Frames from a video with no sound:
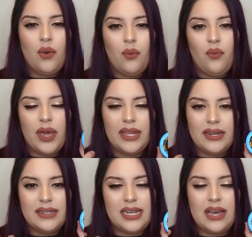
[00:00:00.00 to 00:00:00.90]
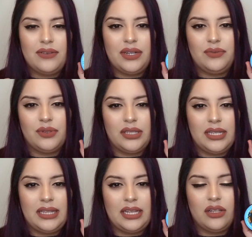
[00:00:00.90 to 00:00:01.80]
weighted down and
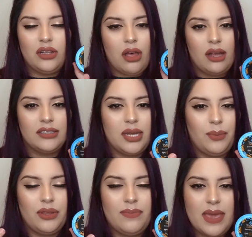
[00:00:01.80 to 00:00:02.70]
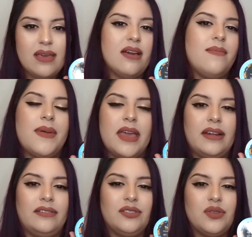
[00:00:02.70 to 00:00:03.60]
really like clogged up with makeup
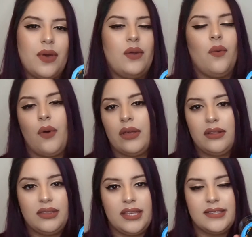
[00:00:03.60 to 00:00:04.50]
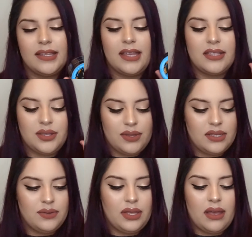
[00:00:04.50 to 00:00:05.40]
and sweat and oil and things like that. So this
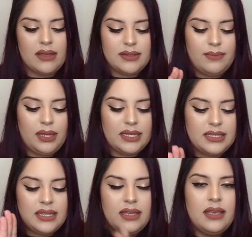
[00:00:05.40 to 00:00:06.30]
is really awesome. Plus,